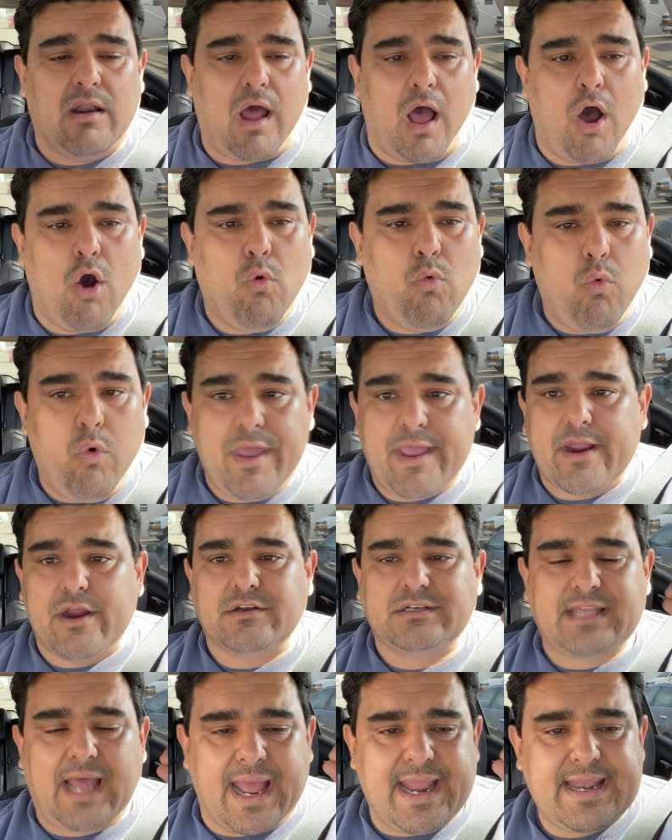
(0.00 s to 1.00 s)
a
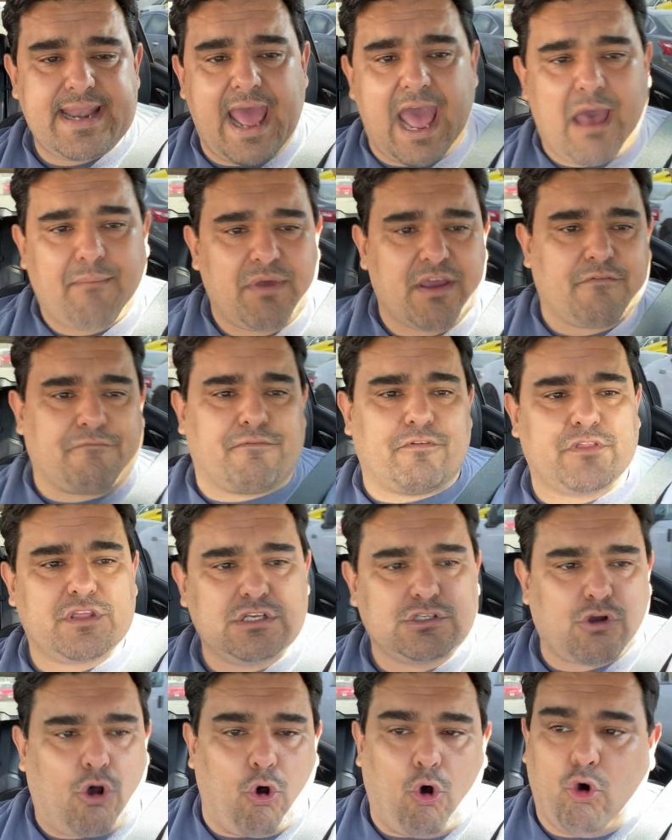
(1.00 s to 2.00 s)
weird dynamic for
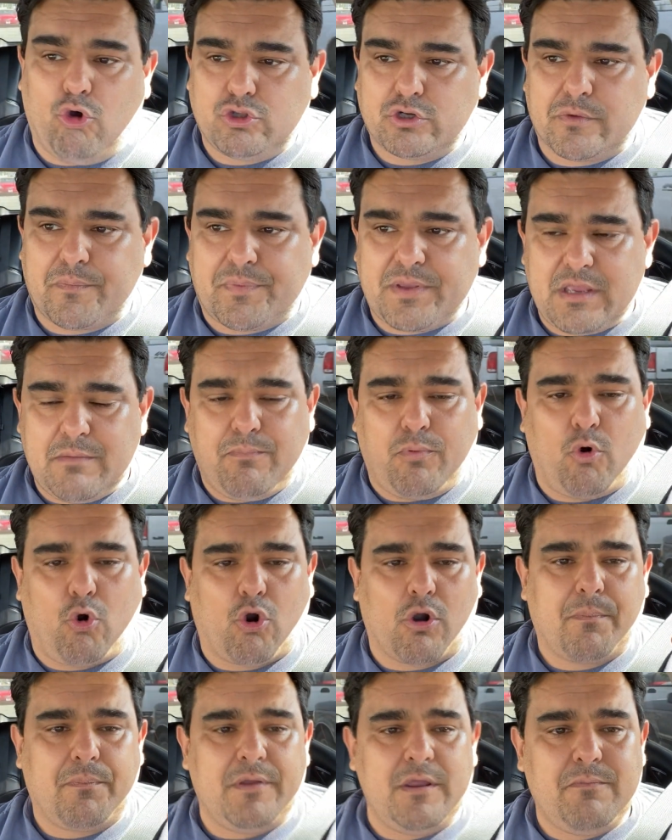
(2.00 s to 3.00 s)
these older people,
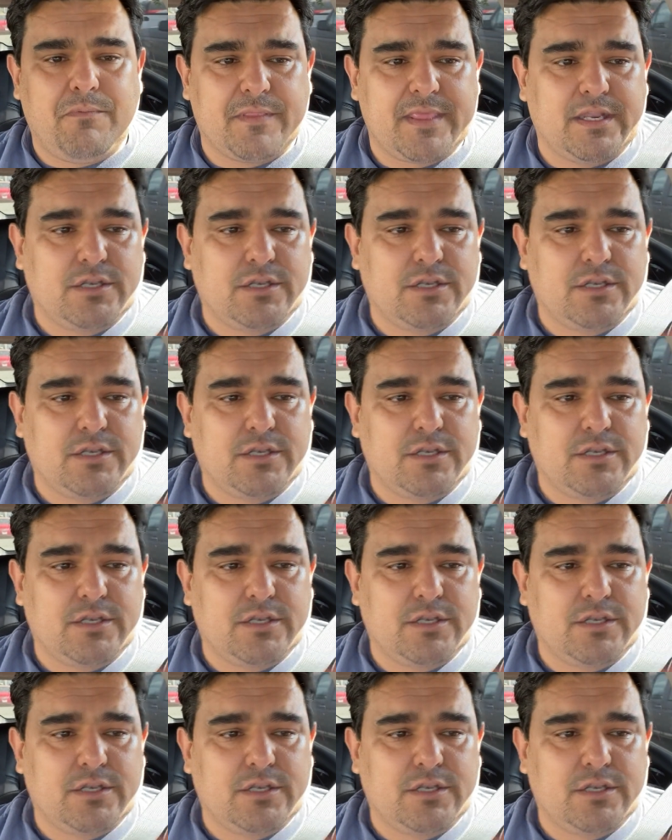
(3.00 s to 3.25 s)
or people